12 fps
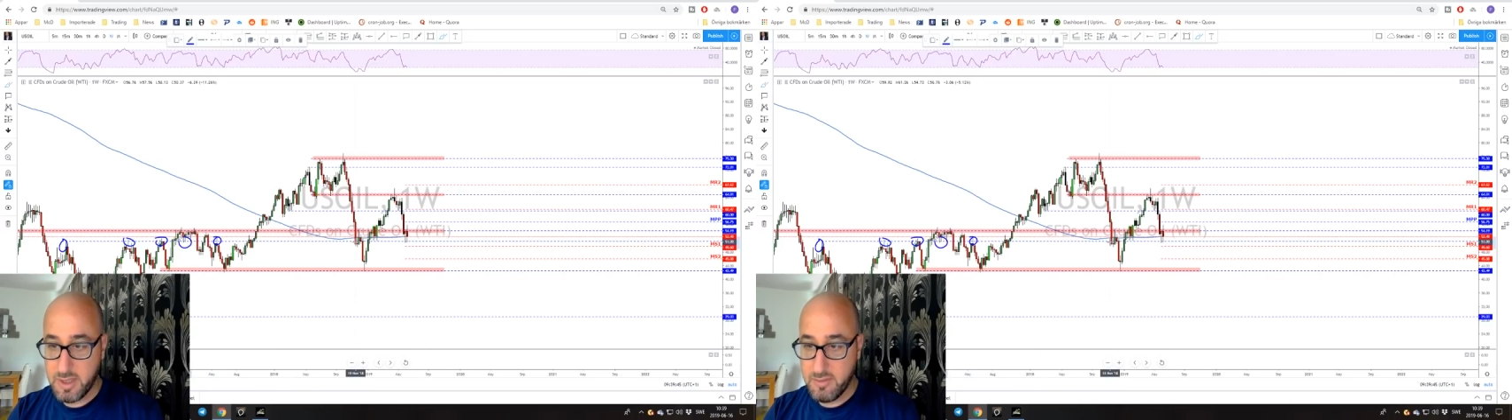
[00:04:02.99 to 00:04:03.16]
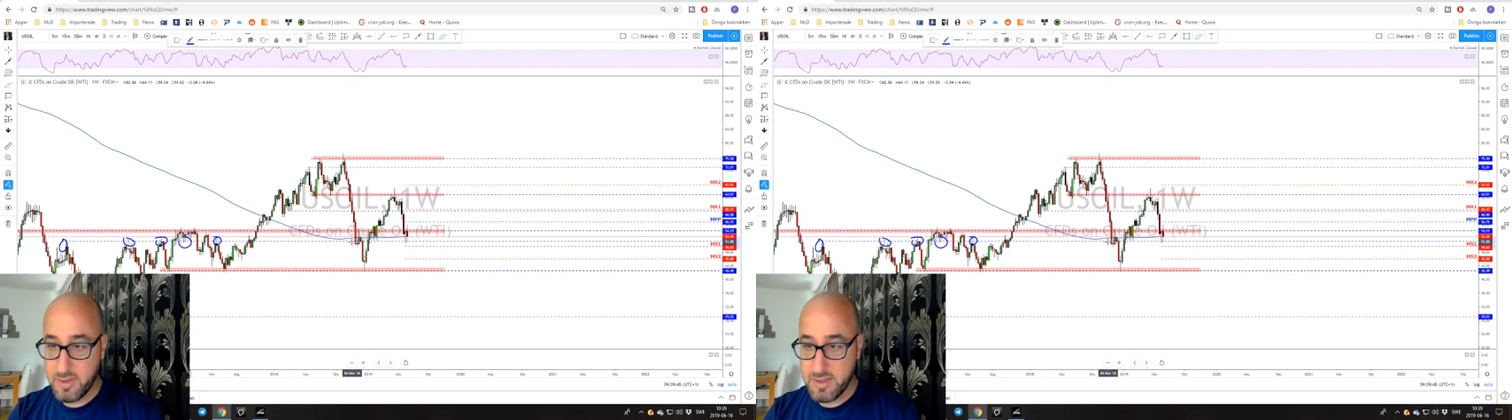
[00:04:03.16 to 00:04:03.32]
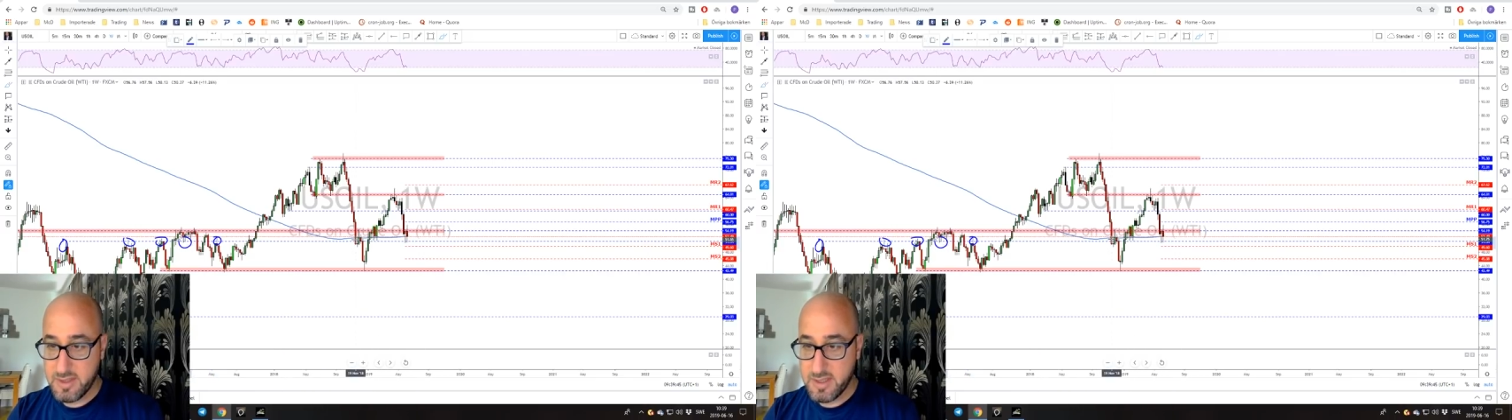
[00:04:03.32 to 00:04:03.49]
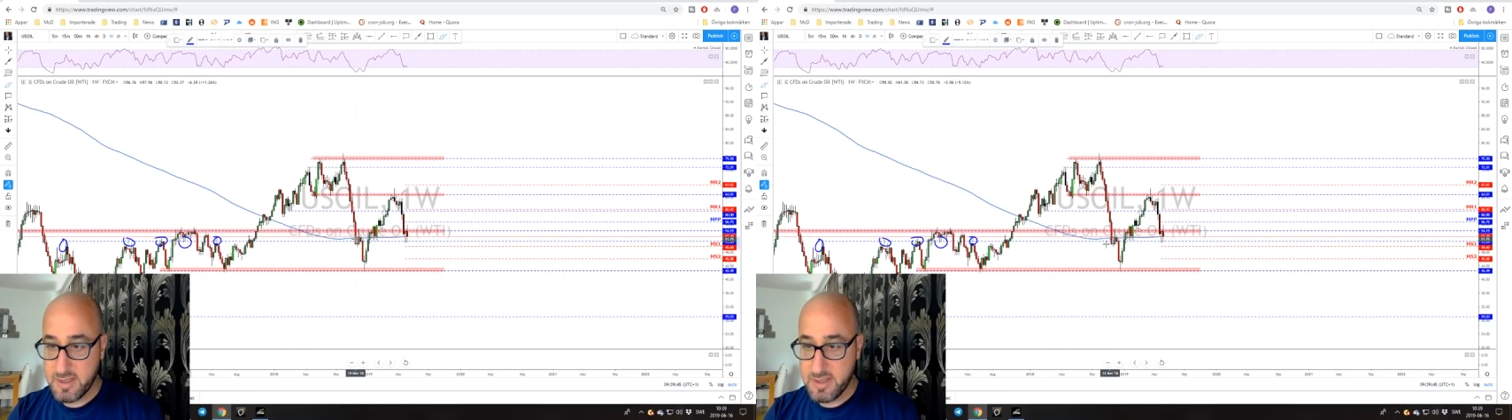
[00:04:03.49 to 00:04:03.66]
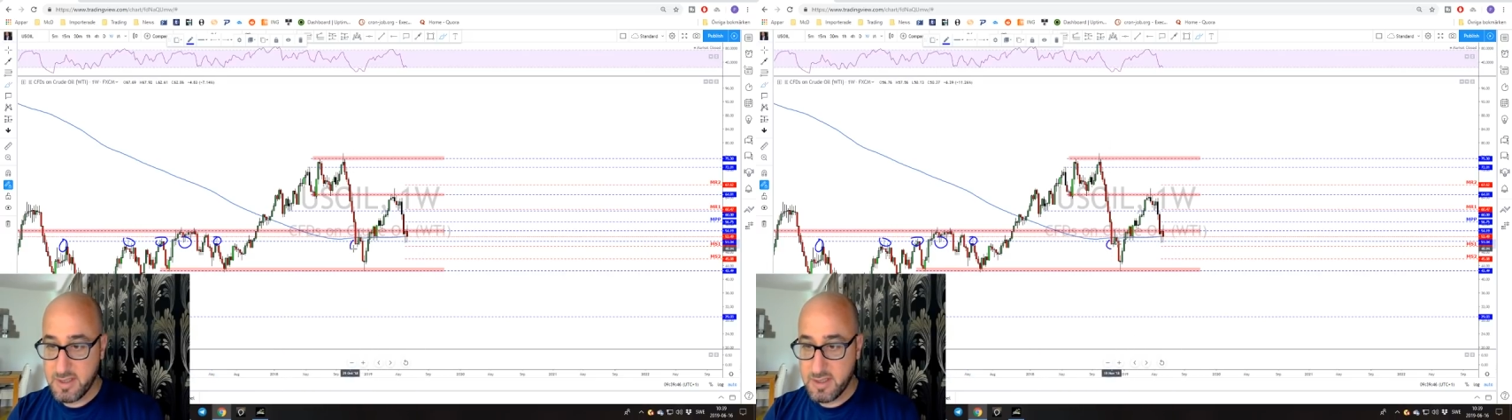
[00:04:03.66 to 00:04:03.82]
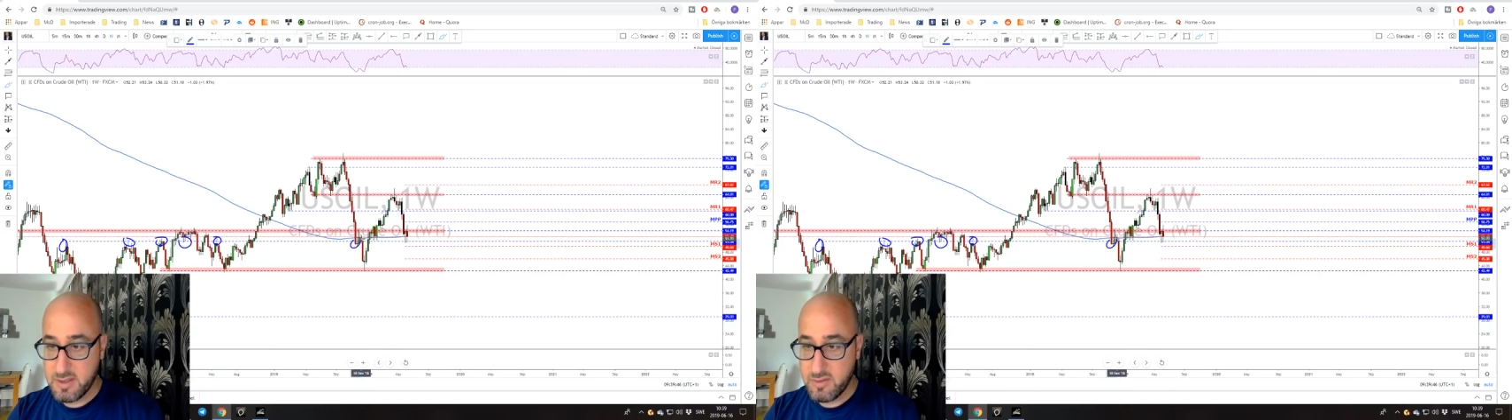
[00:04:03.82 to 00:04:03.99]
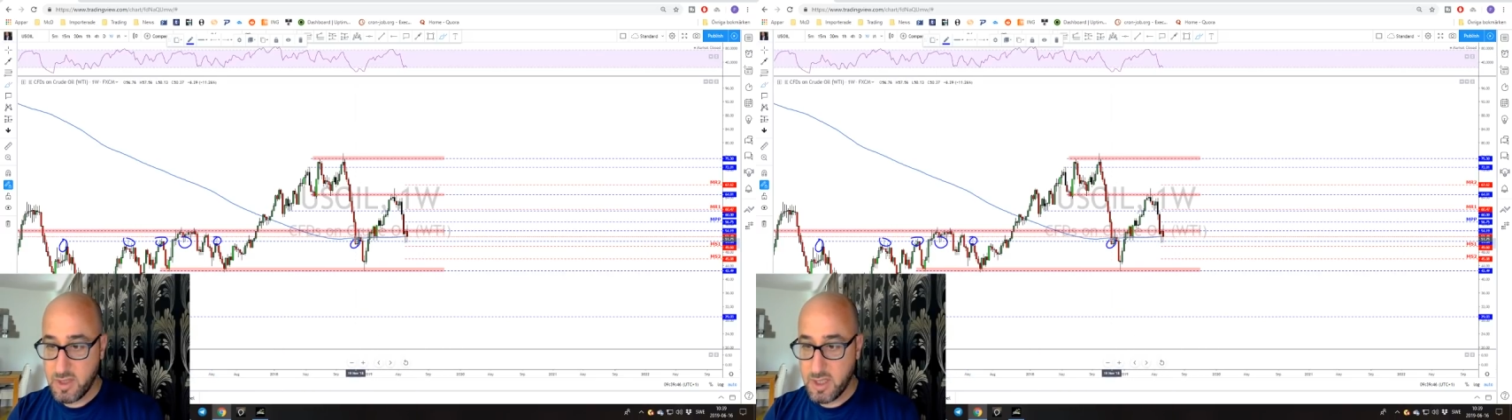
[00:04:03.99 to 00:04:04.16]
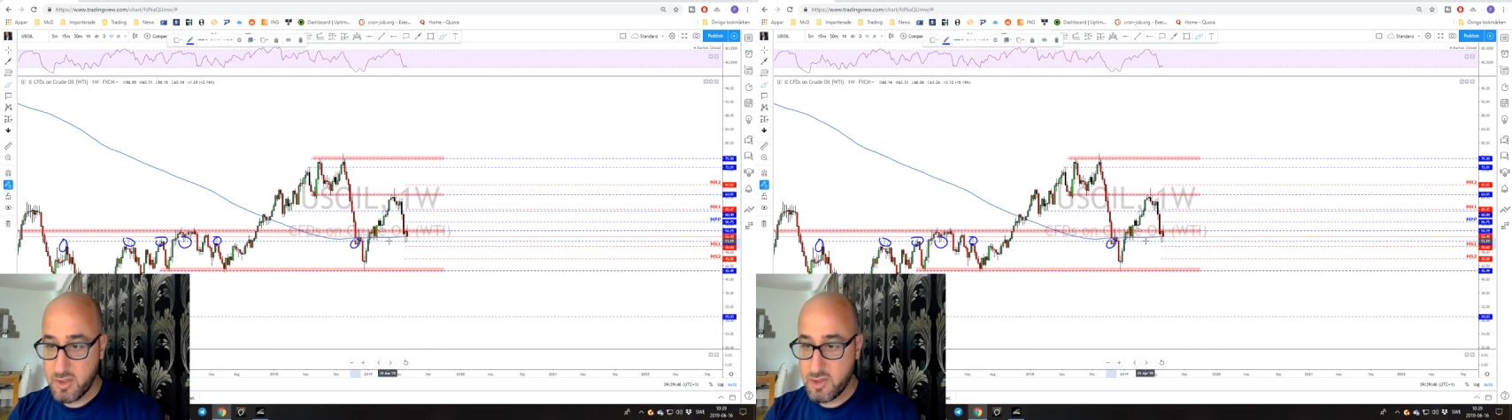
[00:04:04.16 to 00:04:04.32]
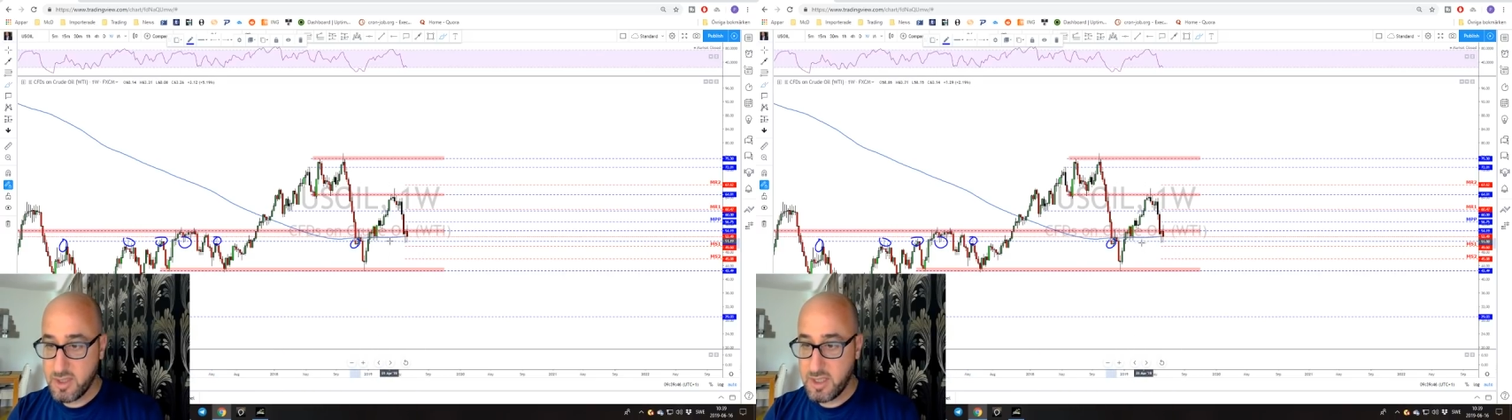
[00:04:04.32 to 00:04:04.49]
and resistance
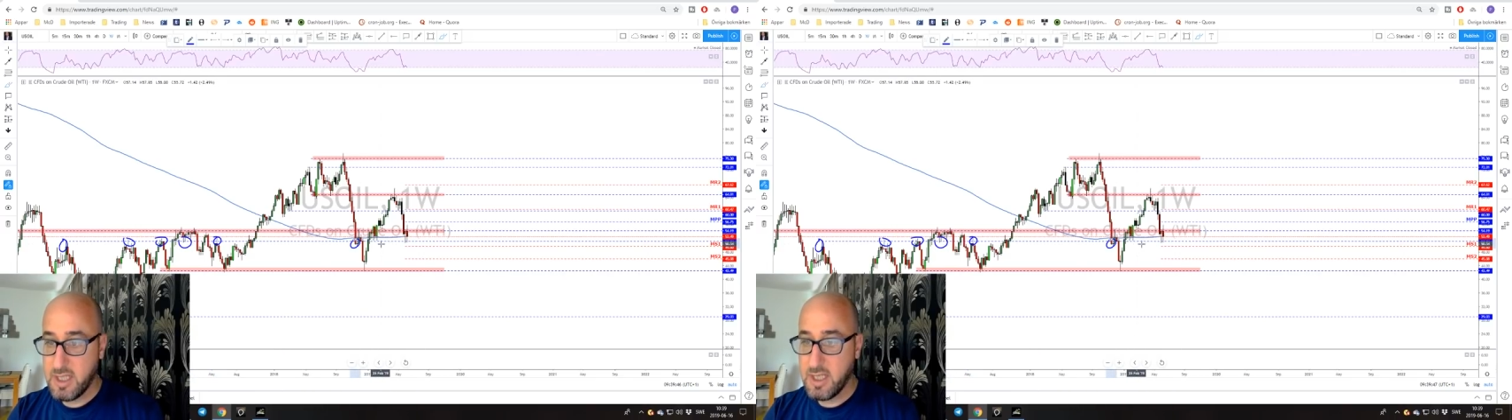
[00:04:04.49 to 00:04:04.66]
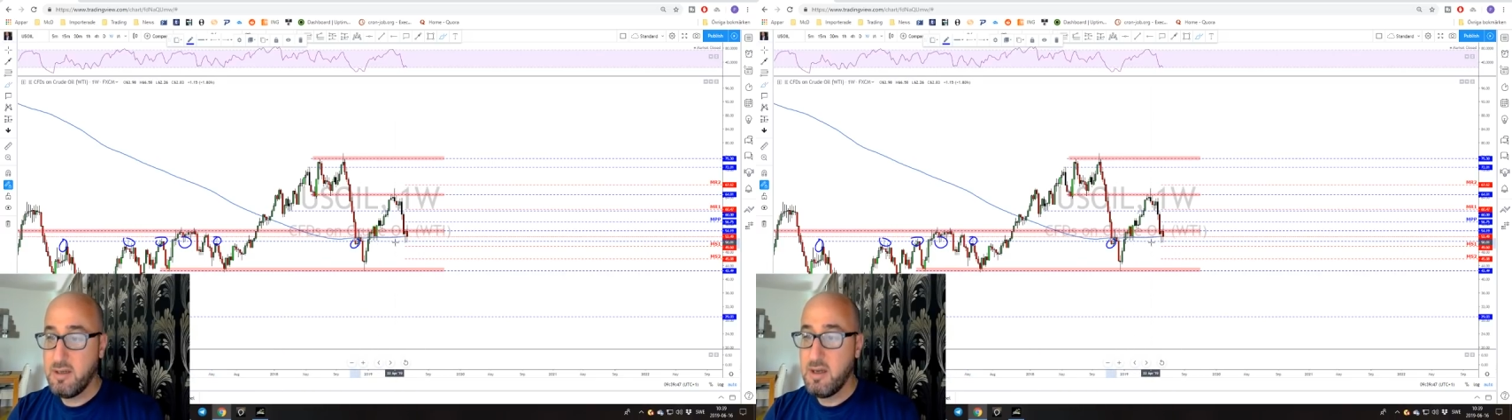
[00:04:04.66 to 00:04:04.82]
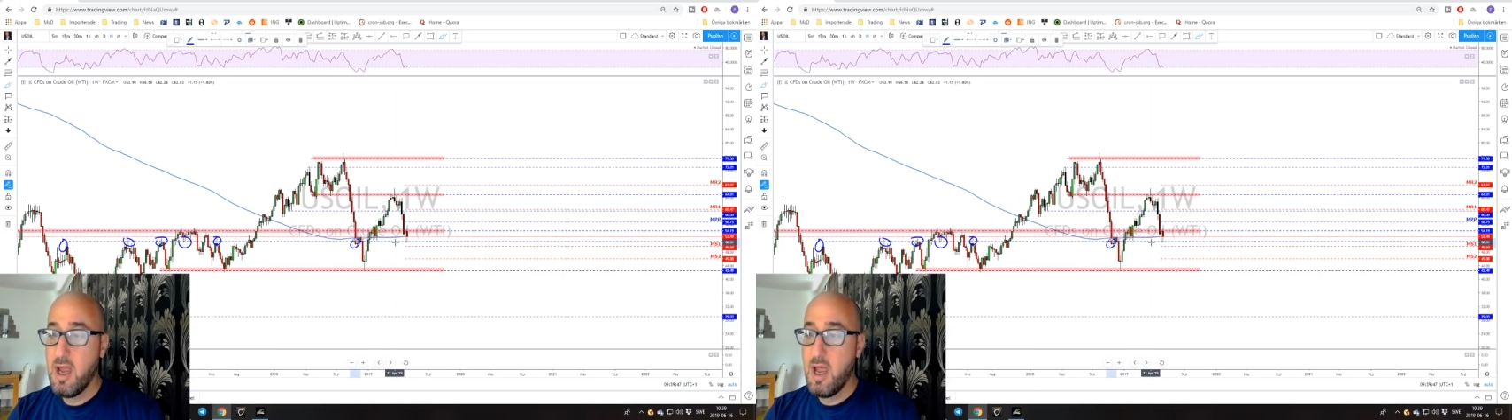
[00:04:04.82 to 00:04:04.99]
structure here